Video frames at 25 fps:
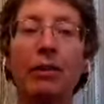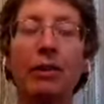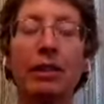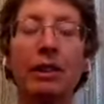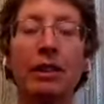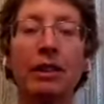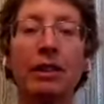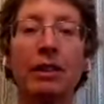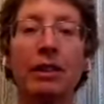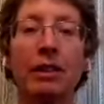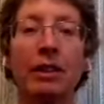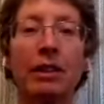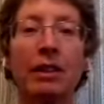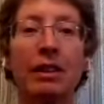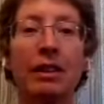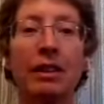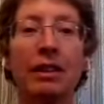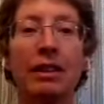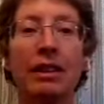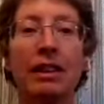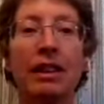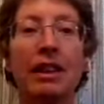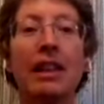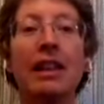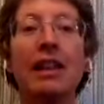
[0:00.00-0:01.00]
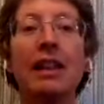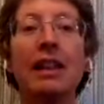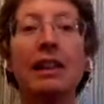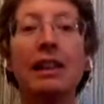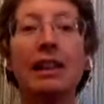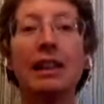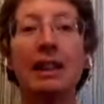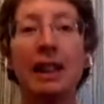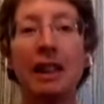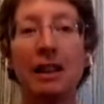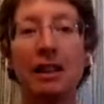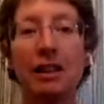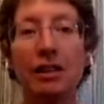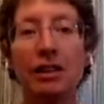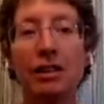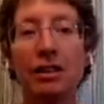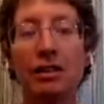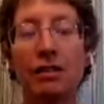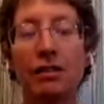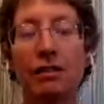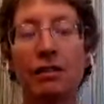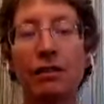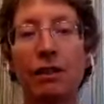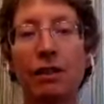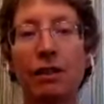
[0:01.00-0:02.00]
that the, the inclination
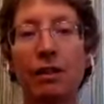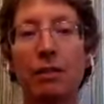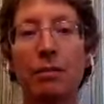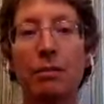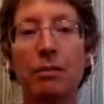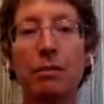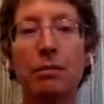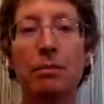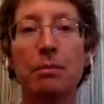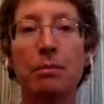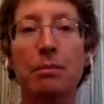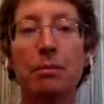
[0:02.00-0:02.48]
from